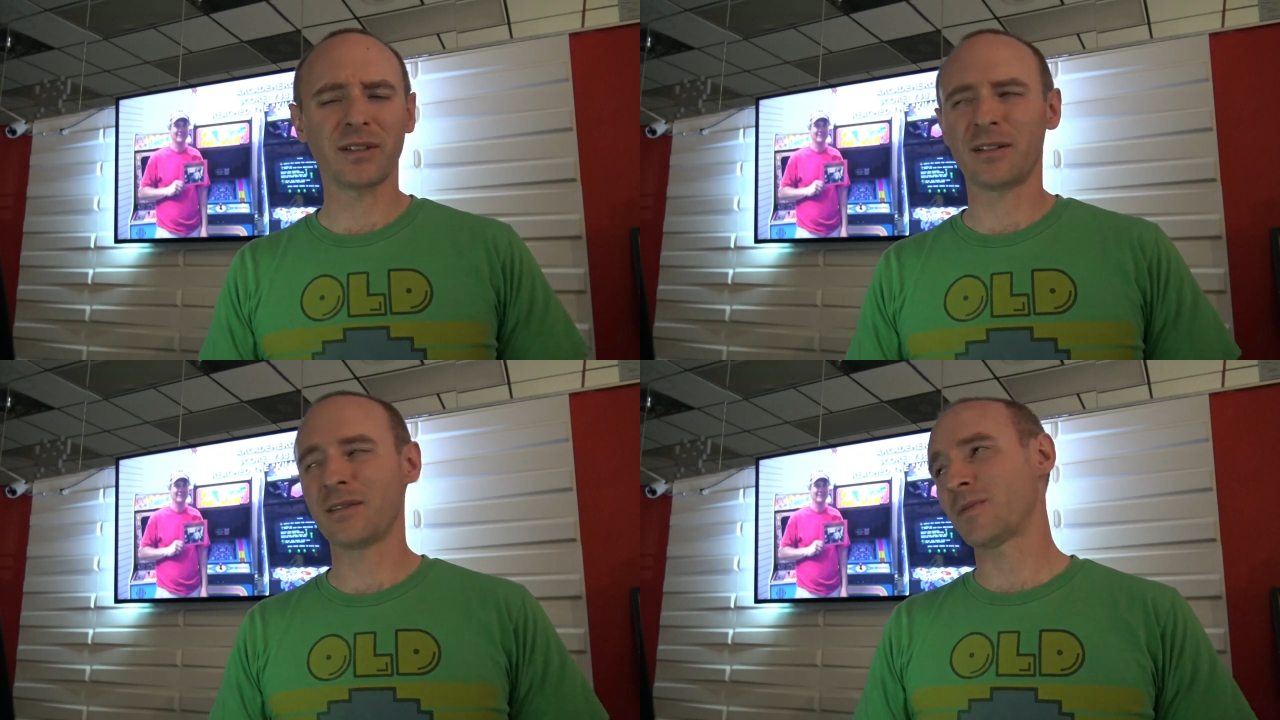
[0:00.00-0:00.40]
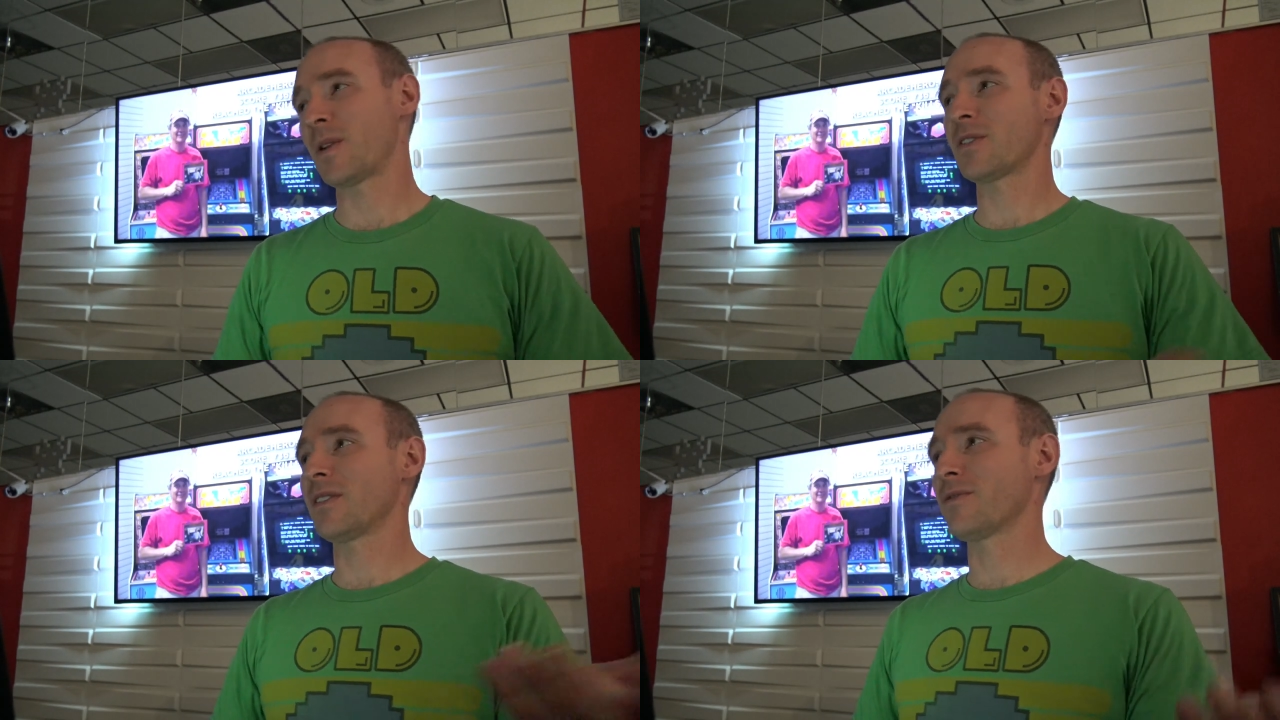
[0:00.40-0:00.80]
uh,
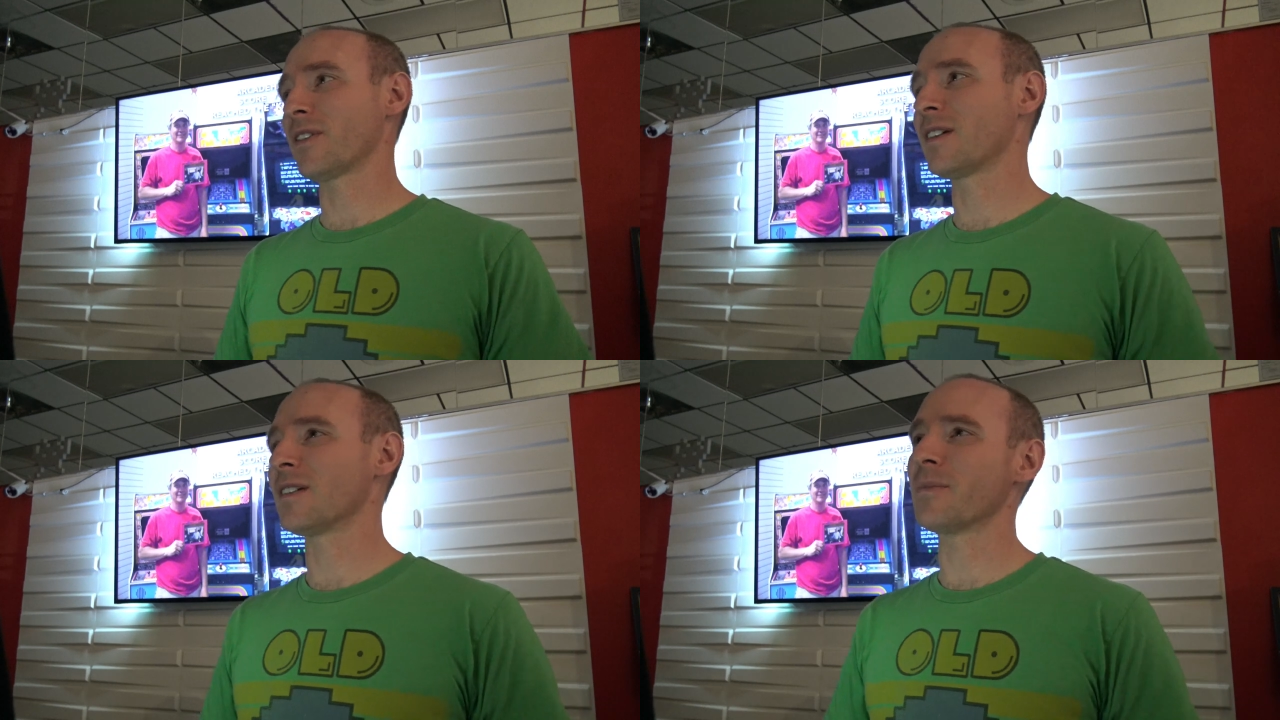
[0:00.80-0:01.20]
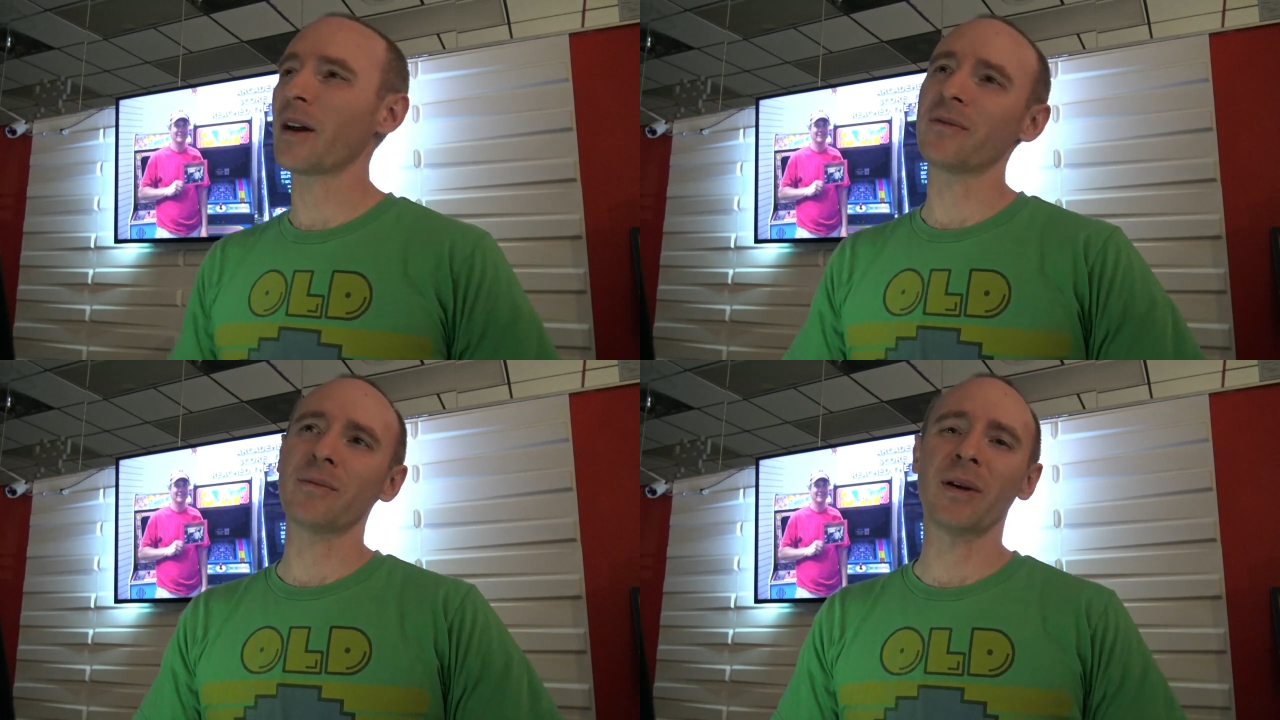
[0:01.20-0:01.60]
especially if I end up
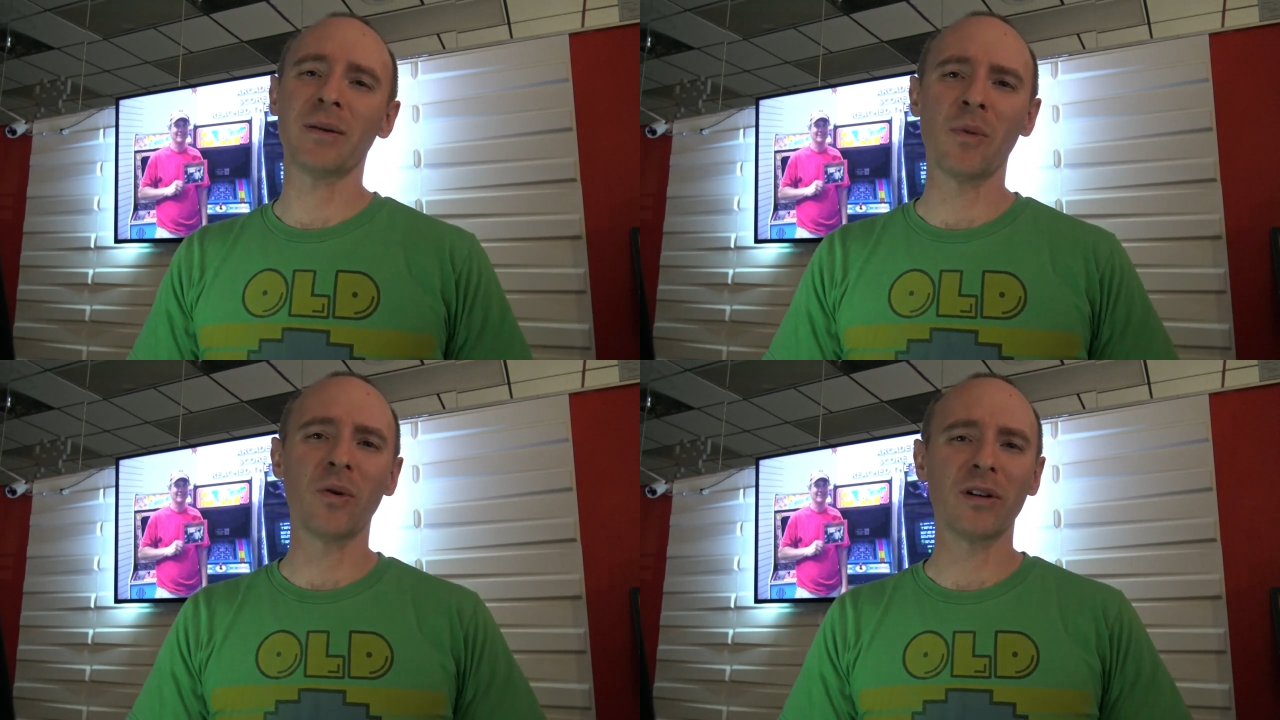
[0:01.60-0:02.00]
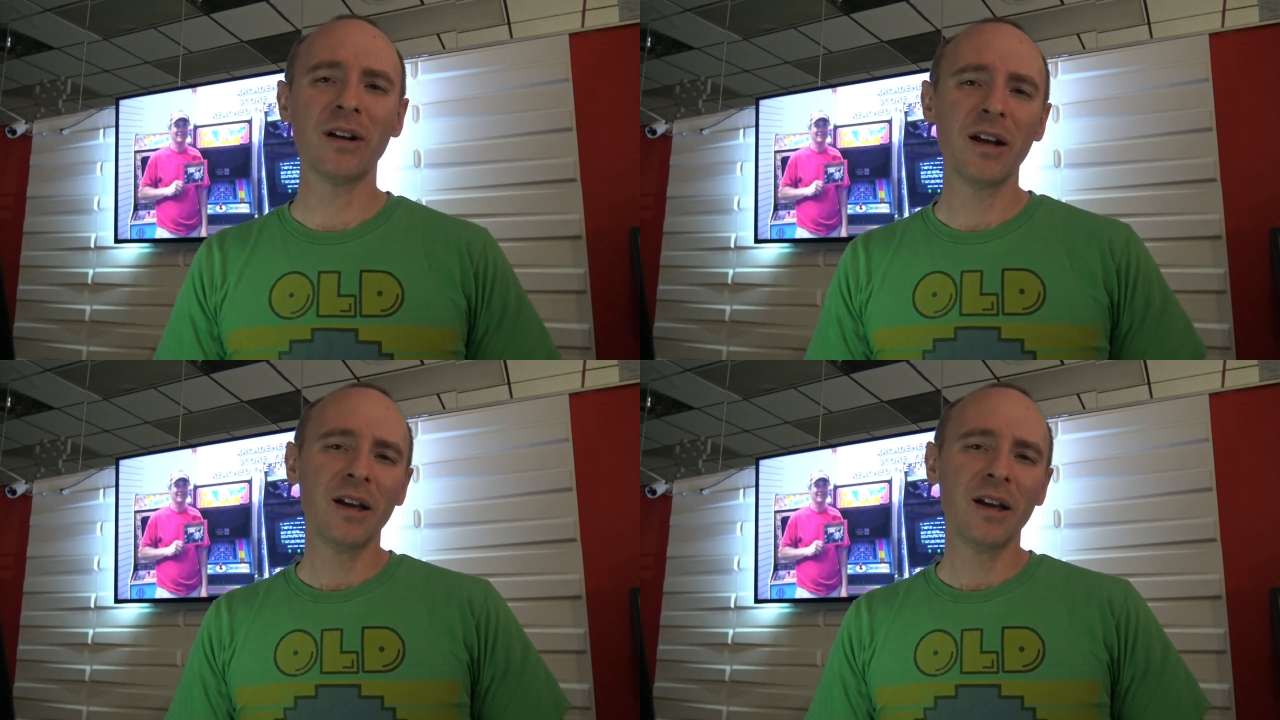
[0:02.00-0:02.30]
having to pay more